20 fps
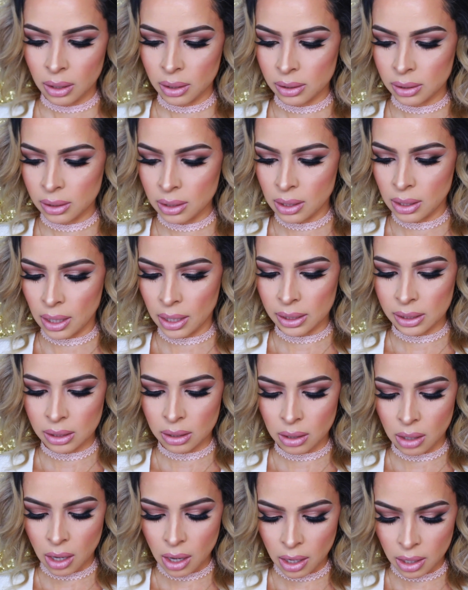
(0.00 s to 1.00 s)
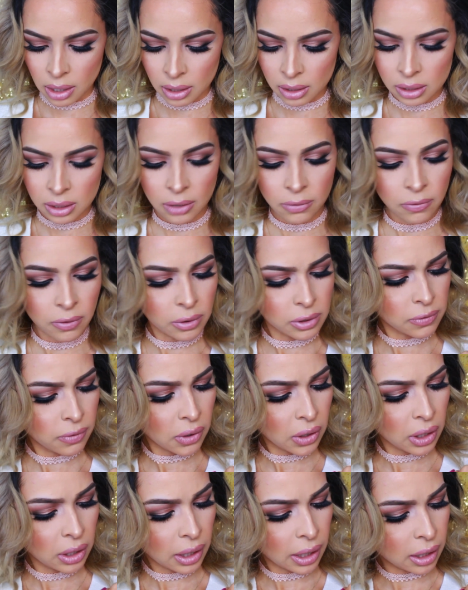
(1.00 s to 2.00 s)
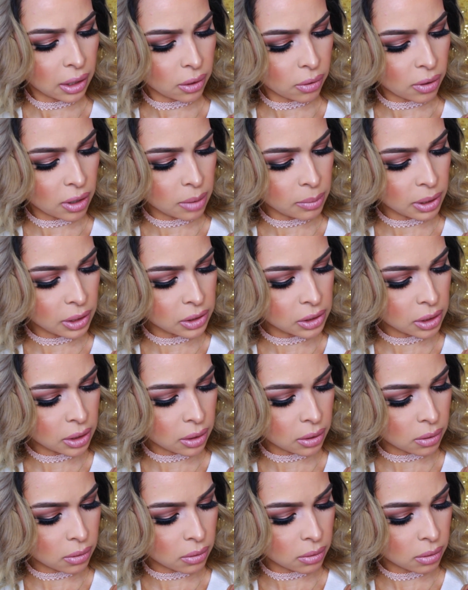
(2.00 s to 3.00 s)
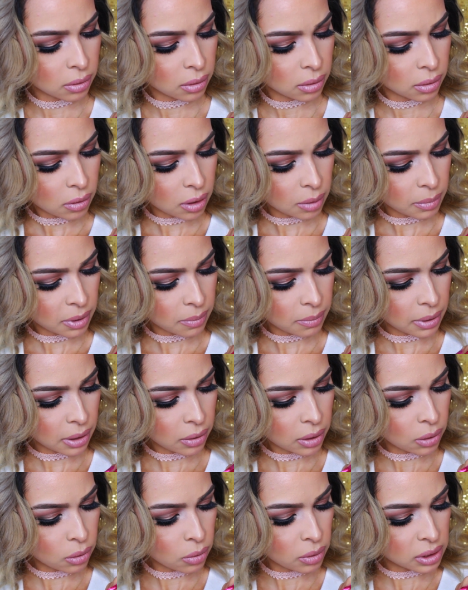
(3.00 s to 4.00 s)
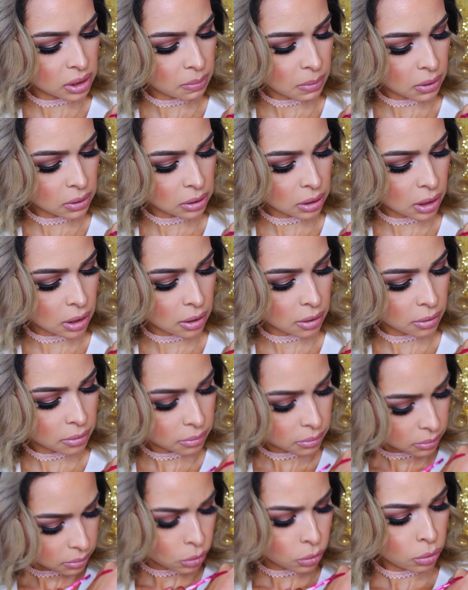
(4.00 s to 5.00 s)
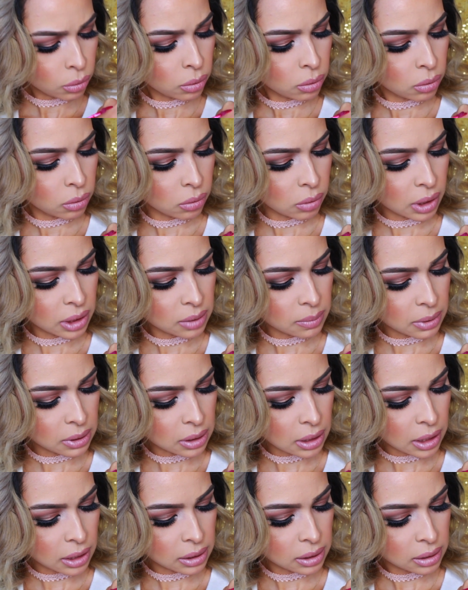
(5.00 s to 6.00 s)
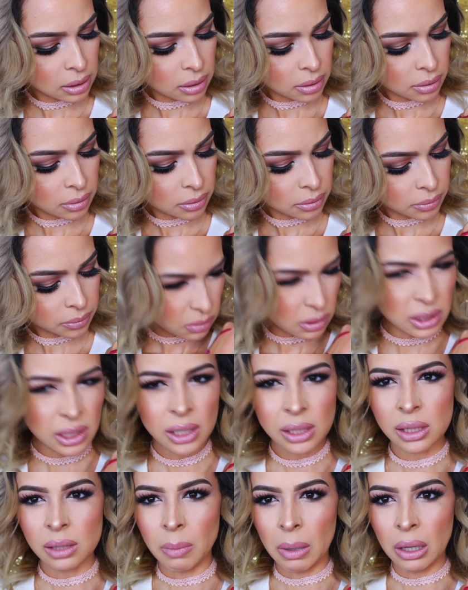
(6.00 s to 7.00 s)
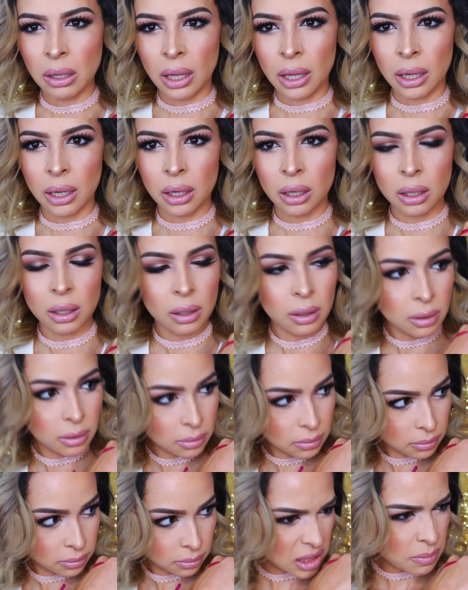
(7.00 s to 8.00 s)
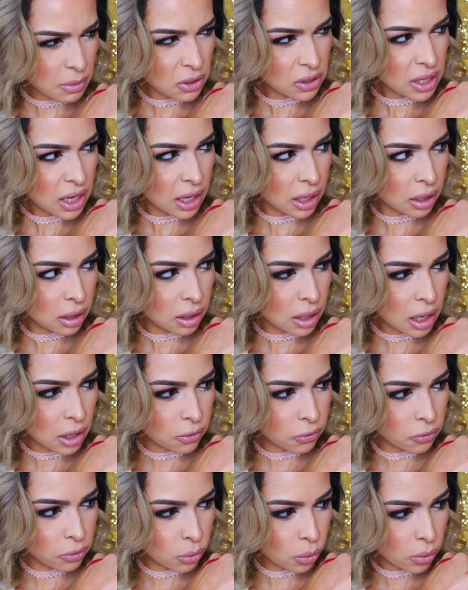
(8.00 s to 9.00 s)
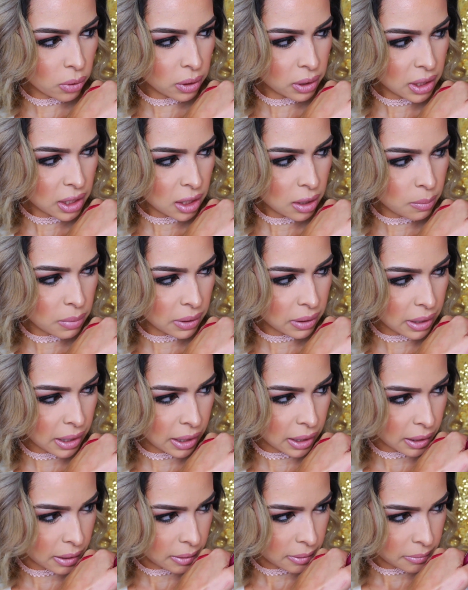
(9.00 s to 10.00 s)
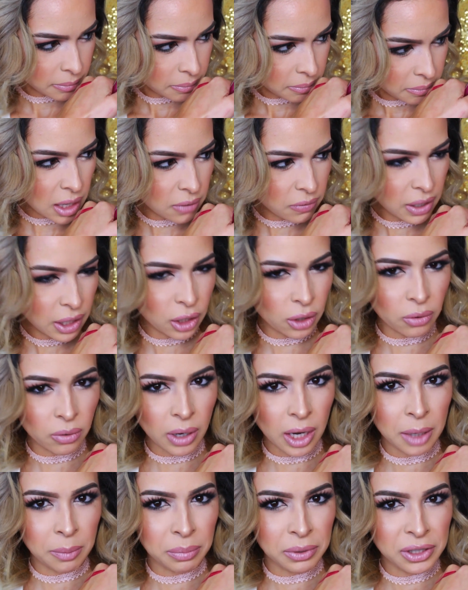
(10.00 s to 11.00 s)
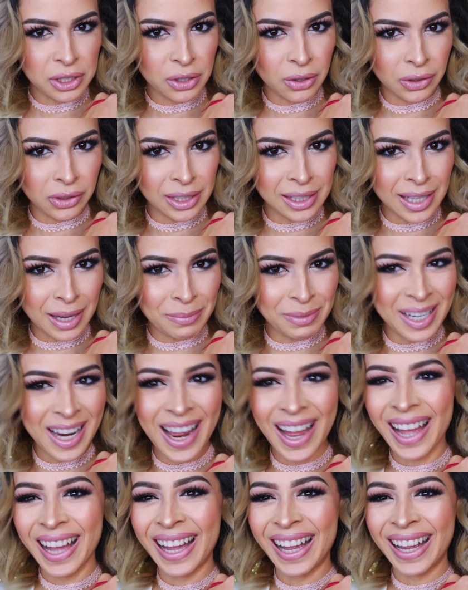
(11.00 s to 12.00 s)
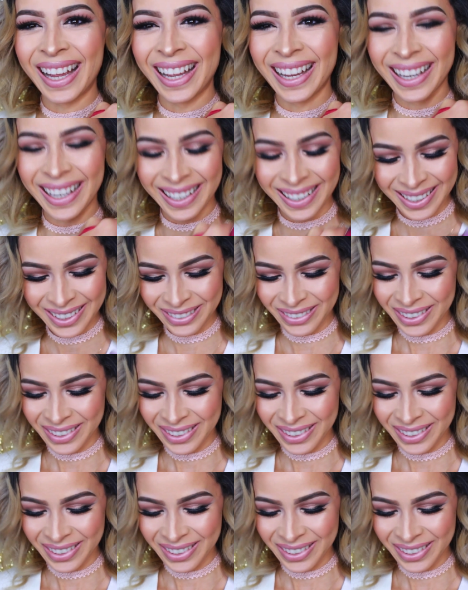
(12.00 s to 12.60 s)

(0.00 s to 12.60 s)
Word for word: This is a nice gloss. It feels very like creamy too. Creamy and buttery. Ooh, it smells good. Ooh, that smells nice. What does that smell like? It smells like kind of florally, but like kind of like grape too at the same time.